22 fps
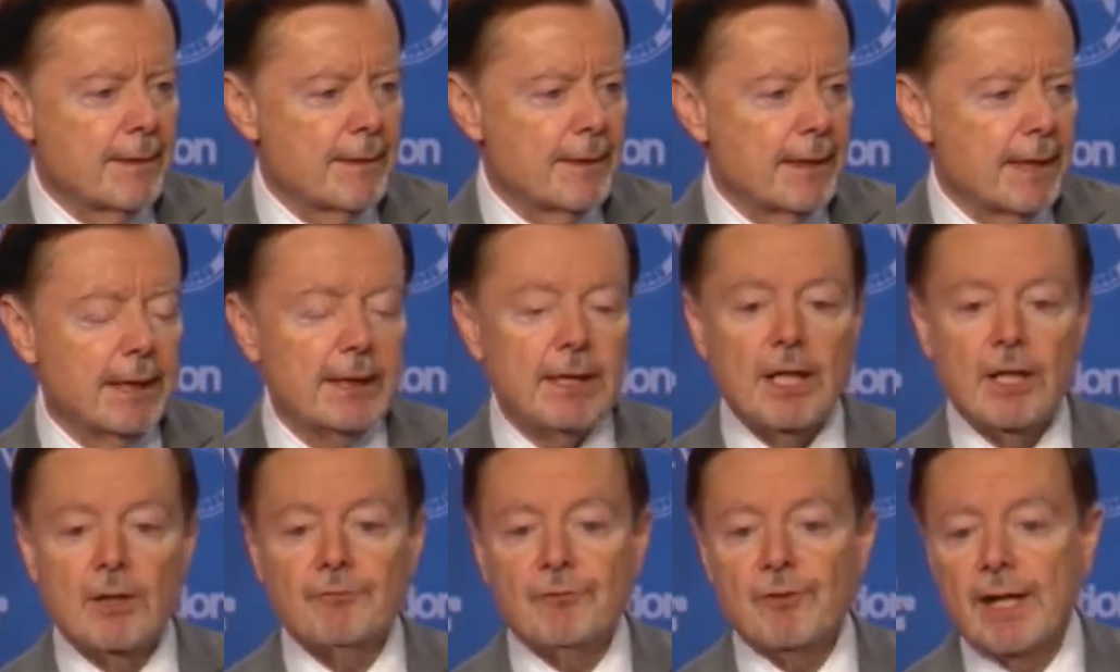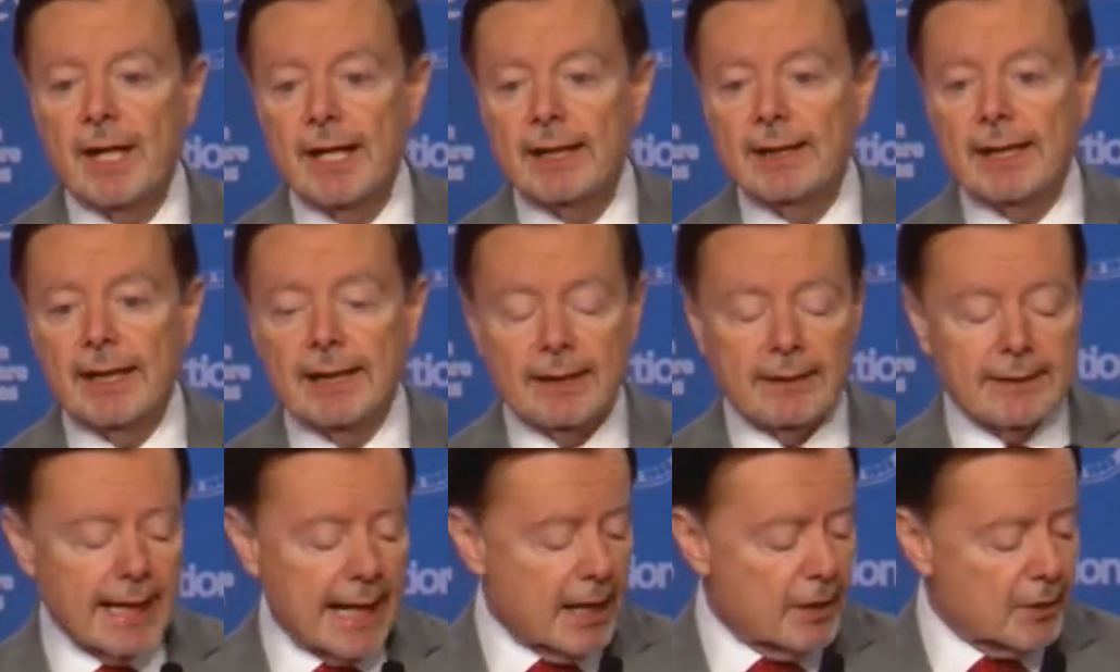And then if you had any
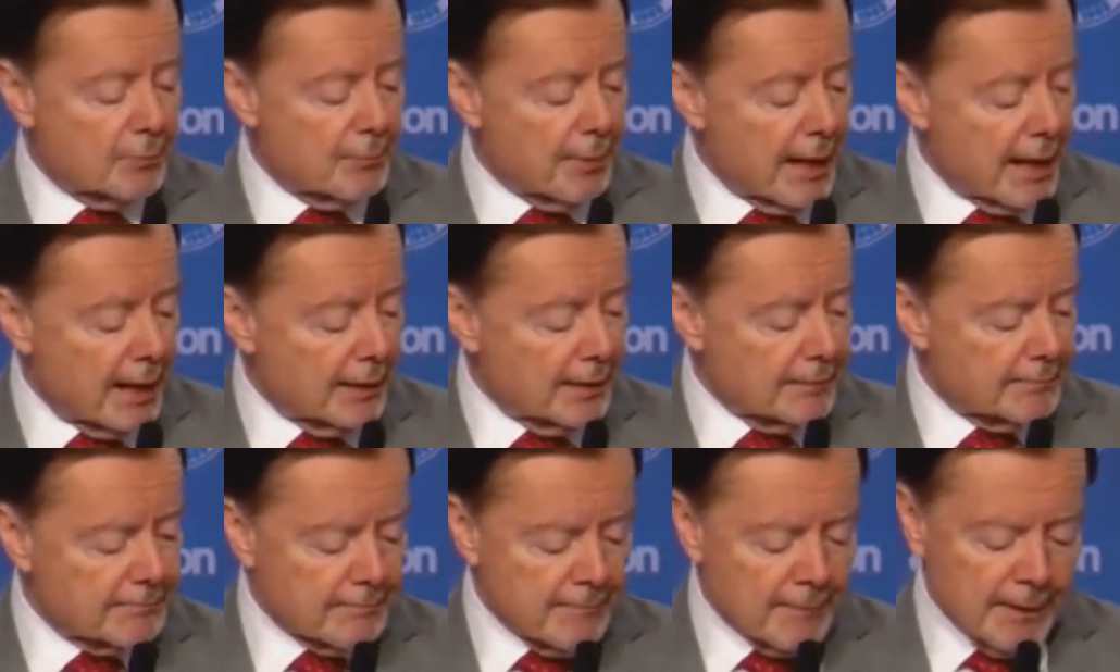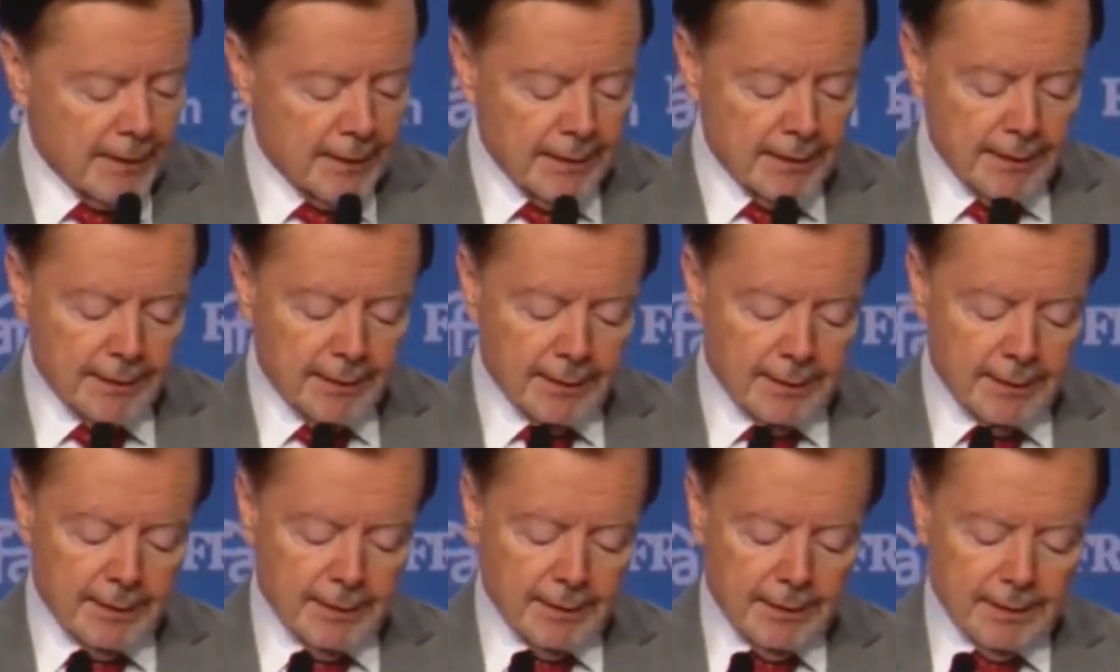doubt about it,
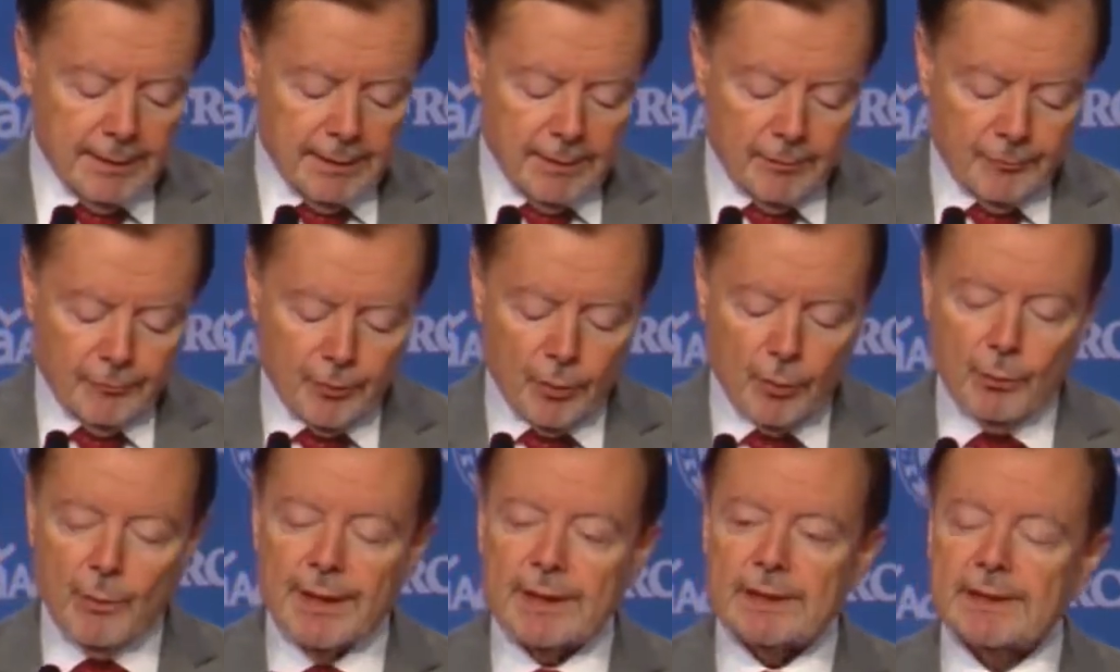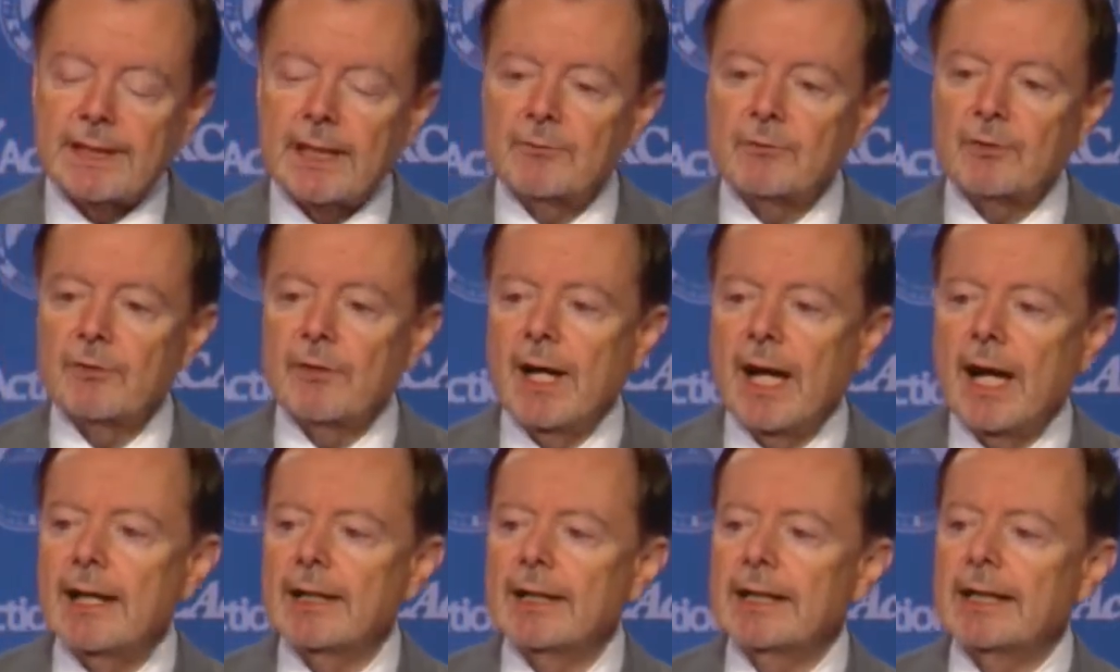a few weeks after
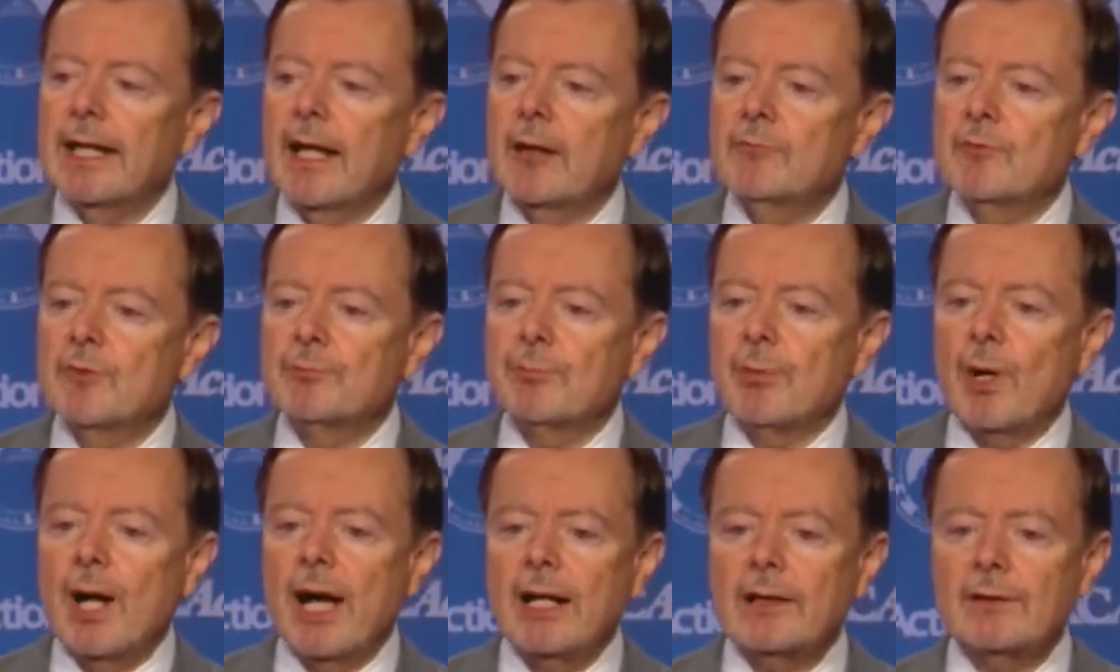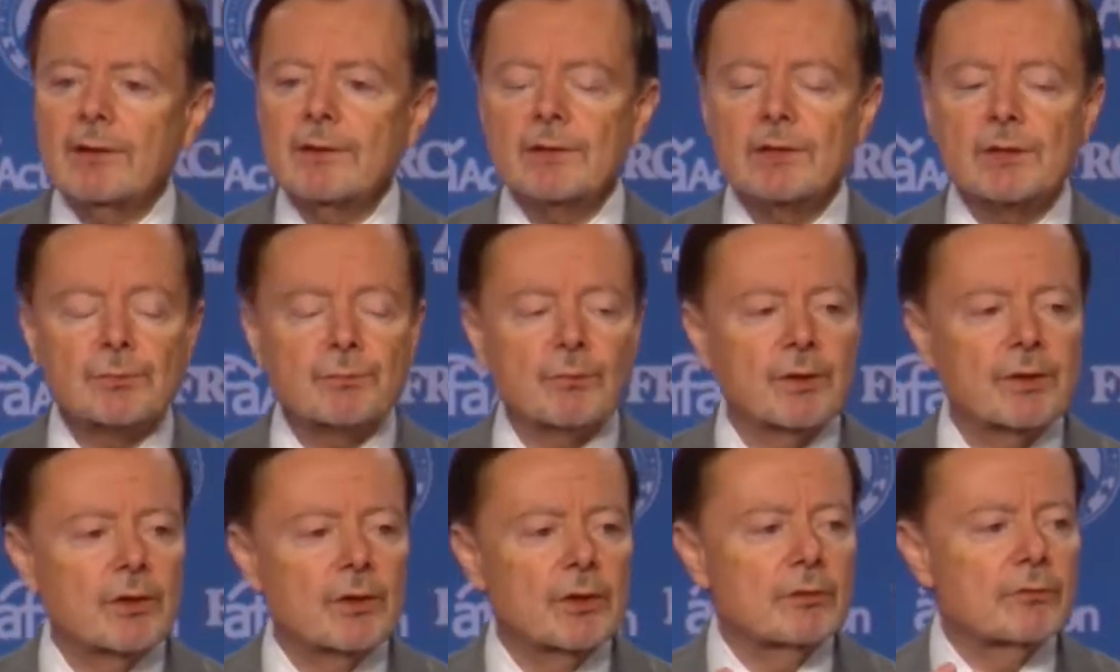that, he came to practice
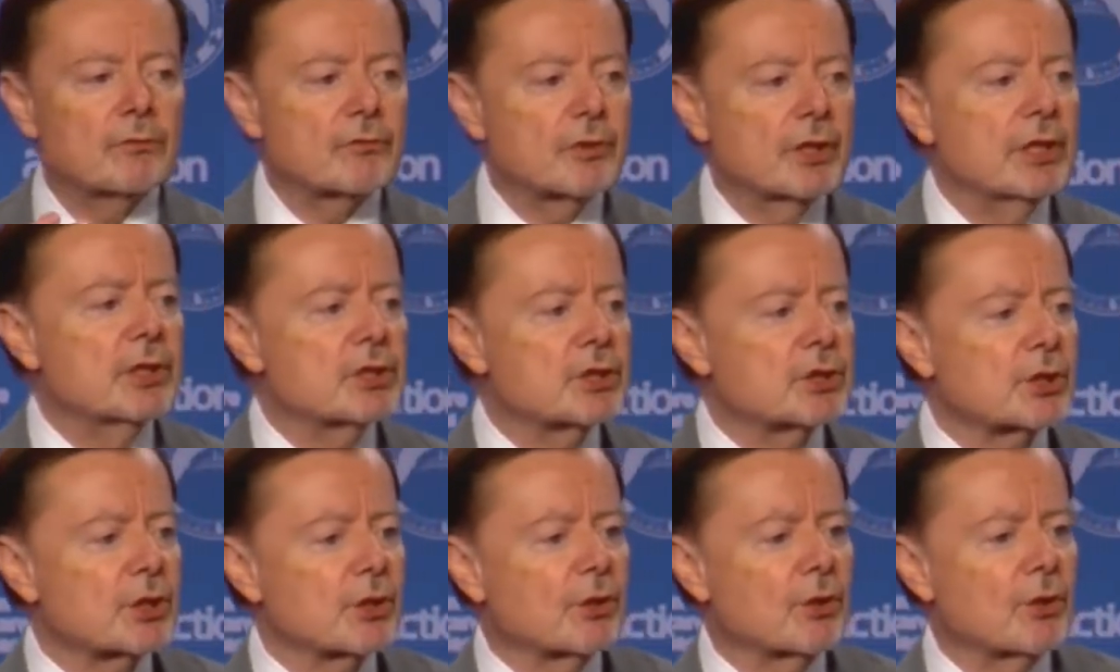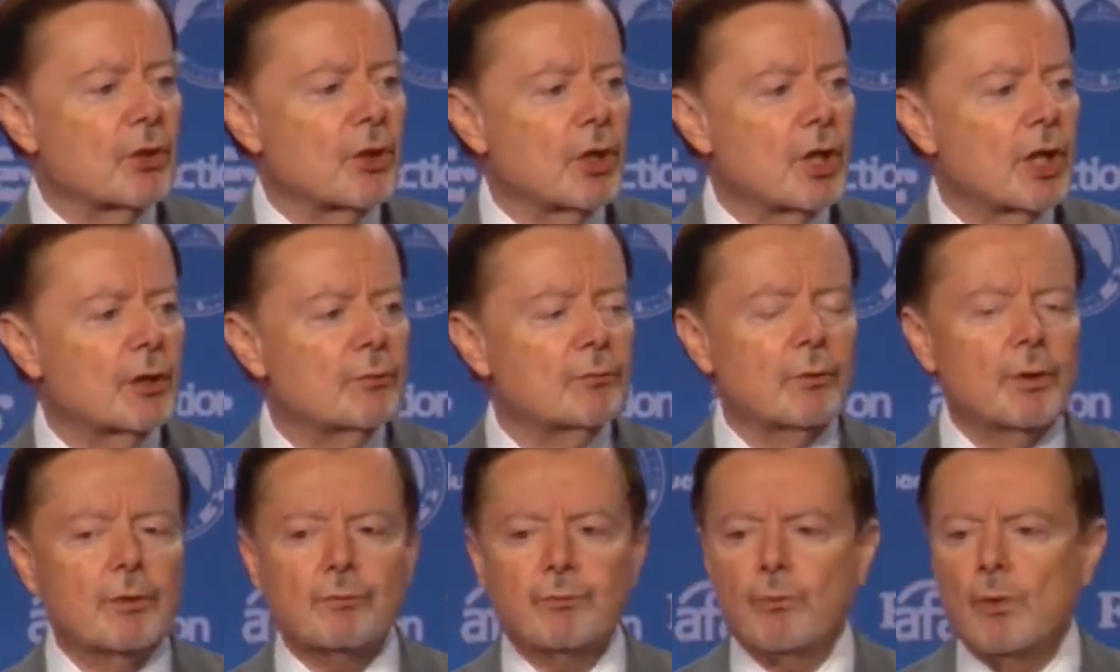with a T-shirt on
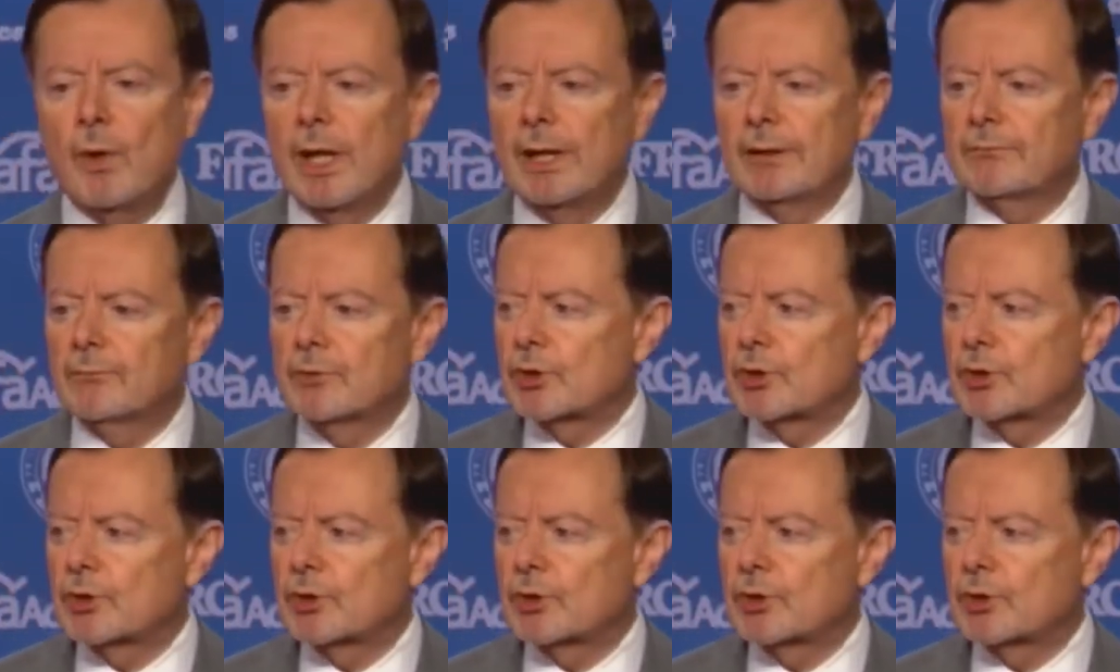with what?